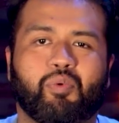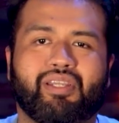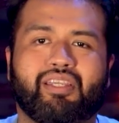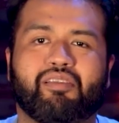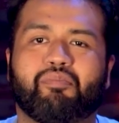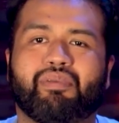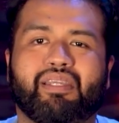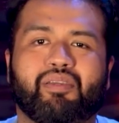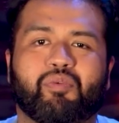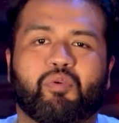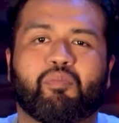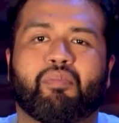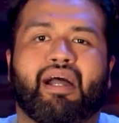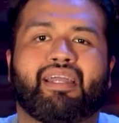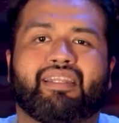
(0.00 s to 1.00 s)
We need to be
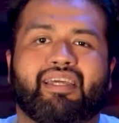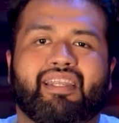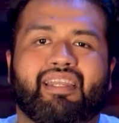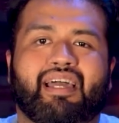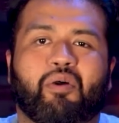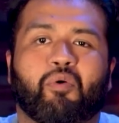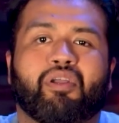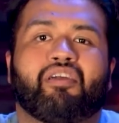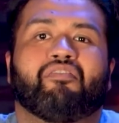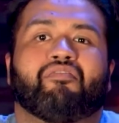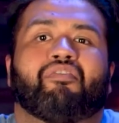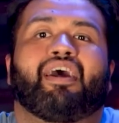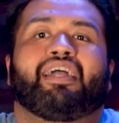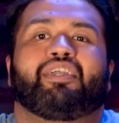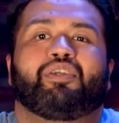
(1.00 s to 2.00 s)
reminded, and I want to
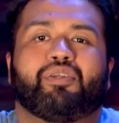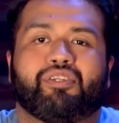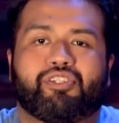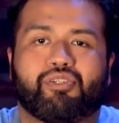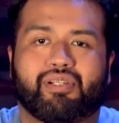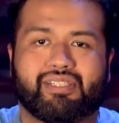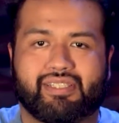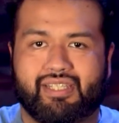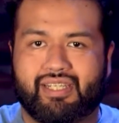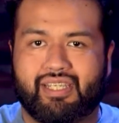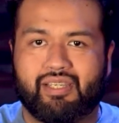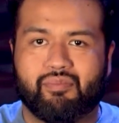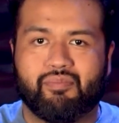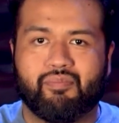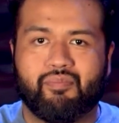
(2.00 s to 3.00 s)
invite you to trust in
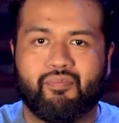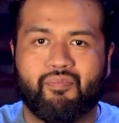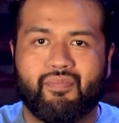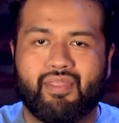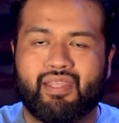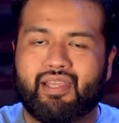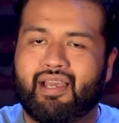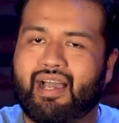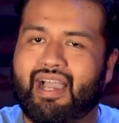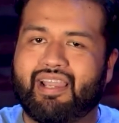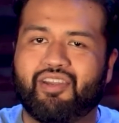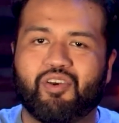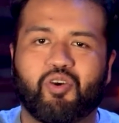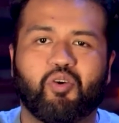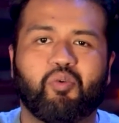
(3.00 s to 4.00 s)
him.
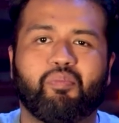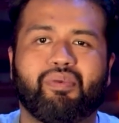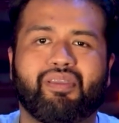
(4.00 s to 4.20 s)
I know